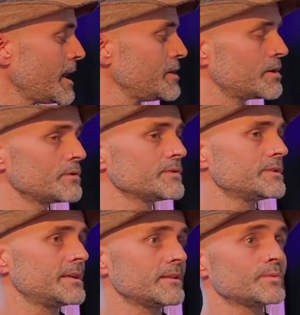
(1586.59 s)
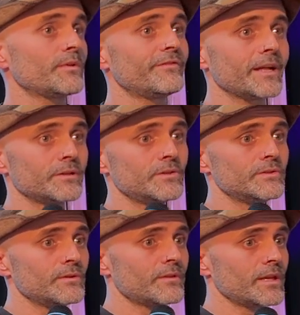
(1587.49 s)
And you can also tell us what
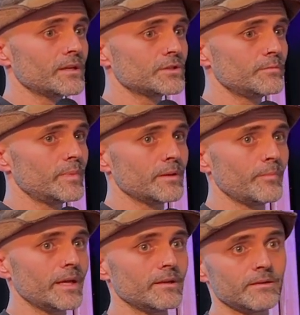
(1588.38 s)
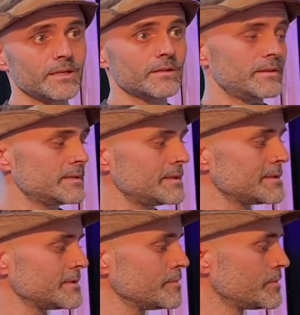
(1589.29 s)
values you think should be embedded into this
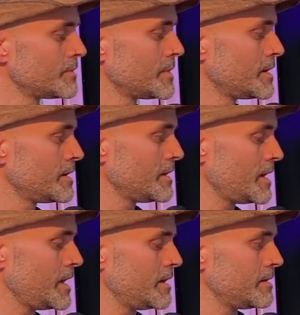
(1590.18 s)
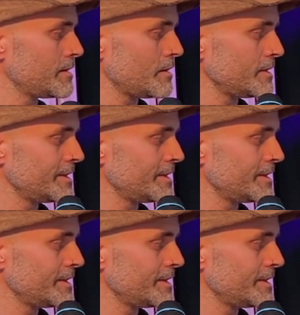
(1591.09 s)
system. And I'll